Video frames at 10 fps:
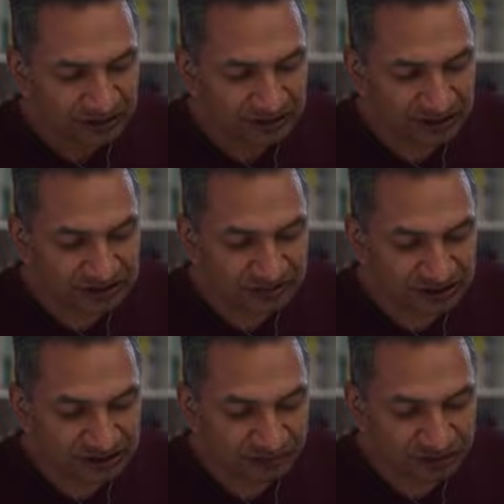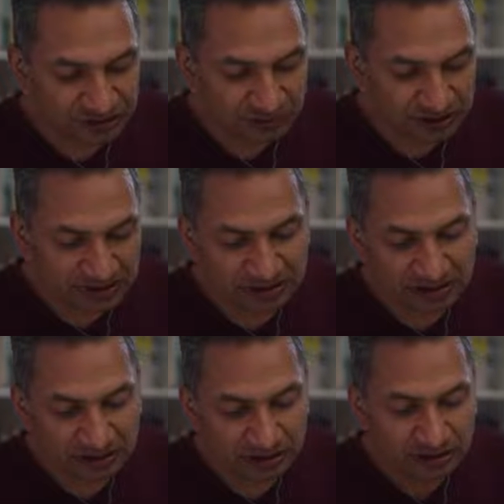In light of this confusion, please
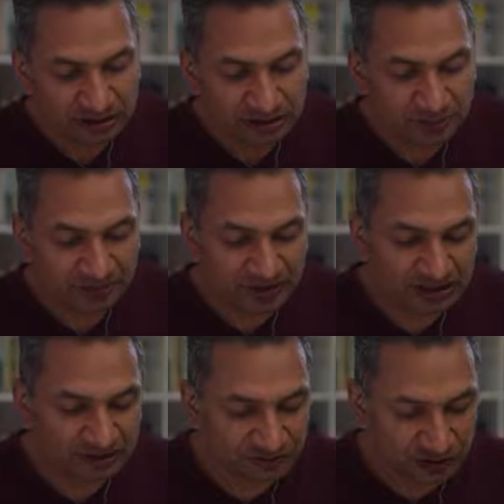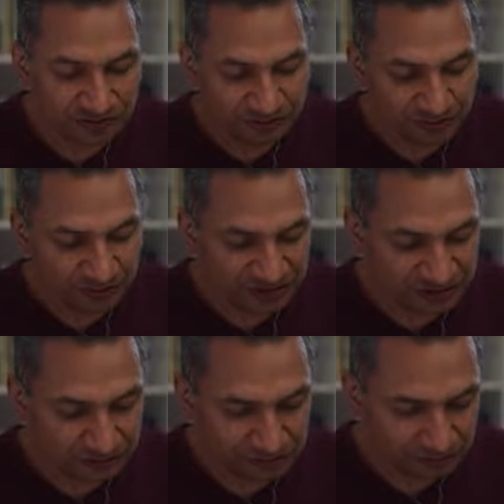can you provide the following
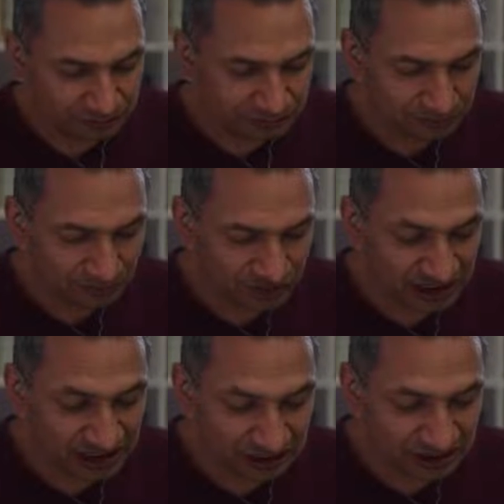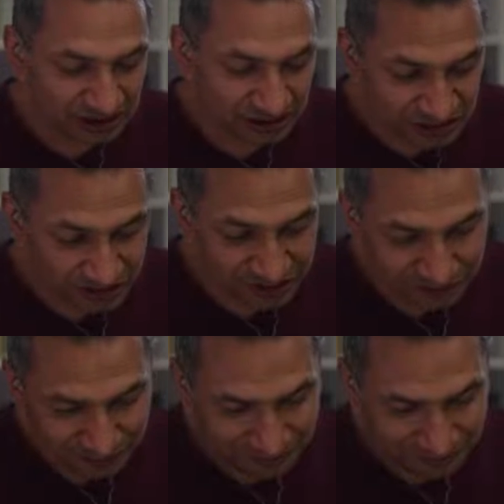information? Just getting good at this, isn't you?